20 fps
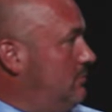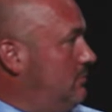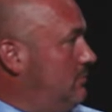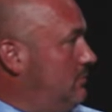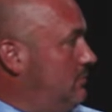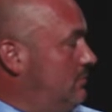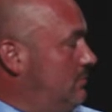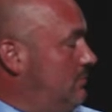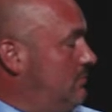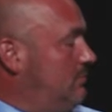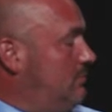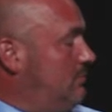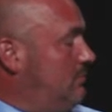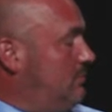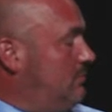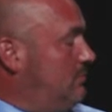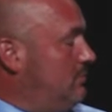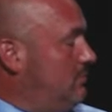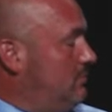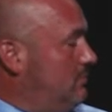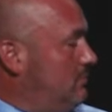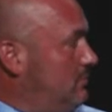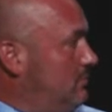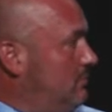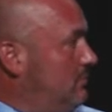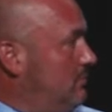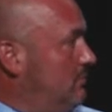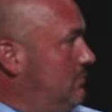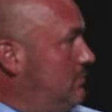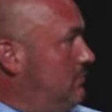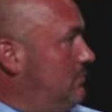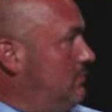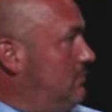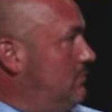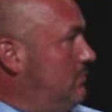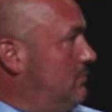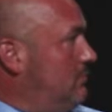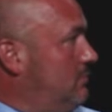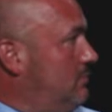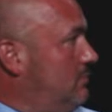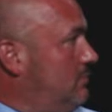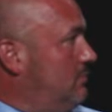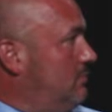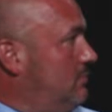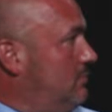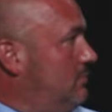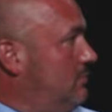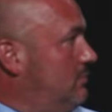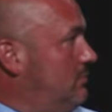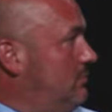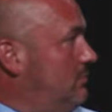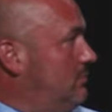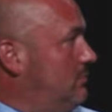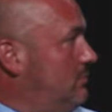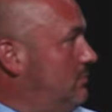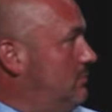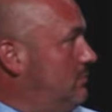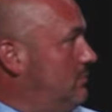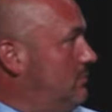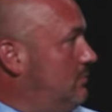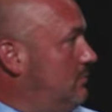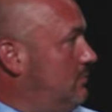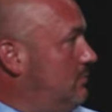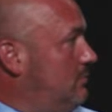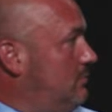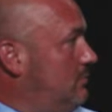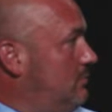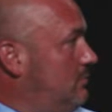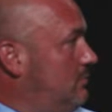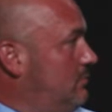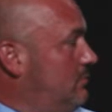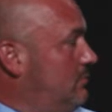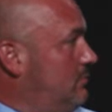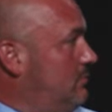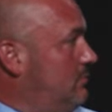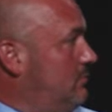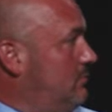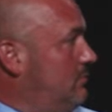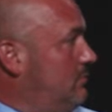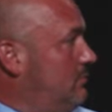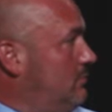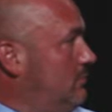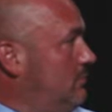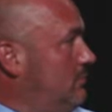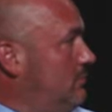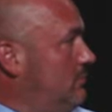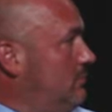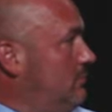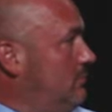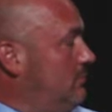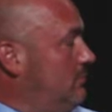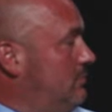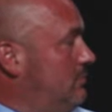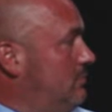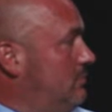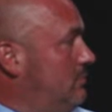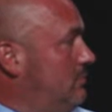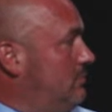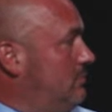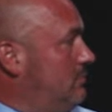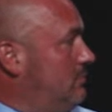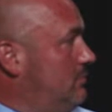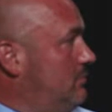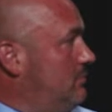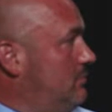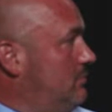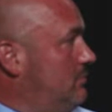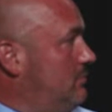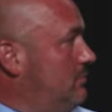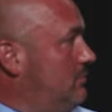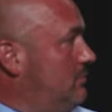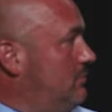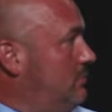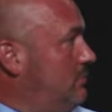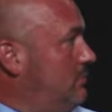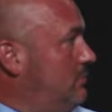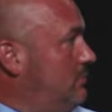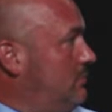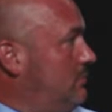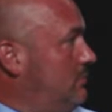No words are spoken by the person on screen.